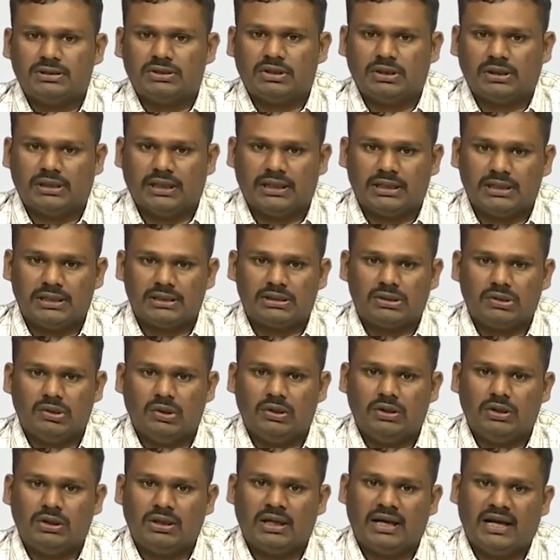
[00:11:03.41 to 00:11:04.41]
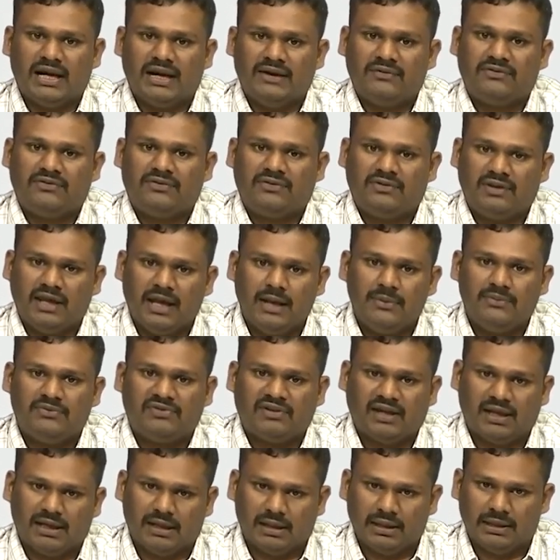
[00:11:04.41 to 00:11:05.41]
so that is going to have same
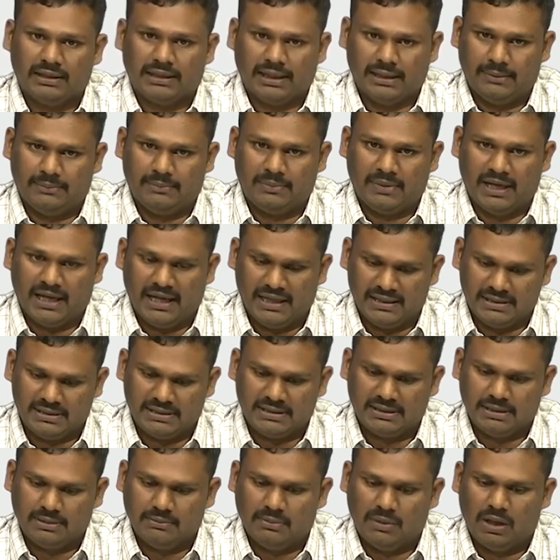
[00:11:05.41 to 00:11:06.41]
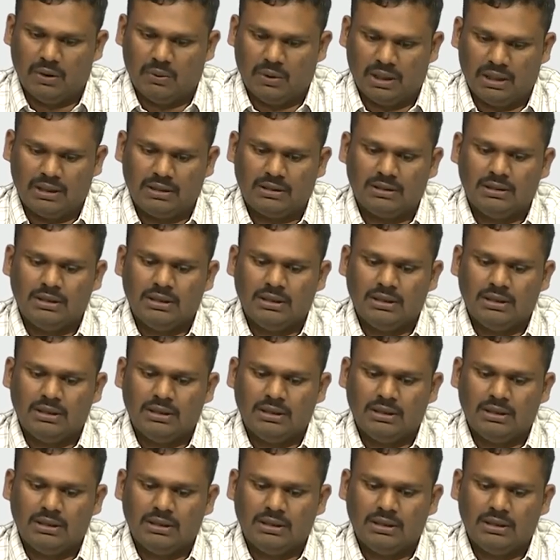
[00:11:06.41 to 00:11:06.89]
cycle type as sigma 1.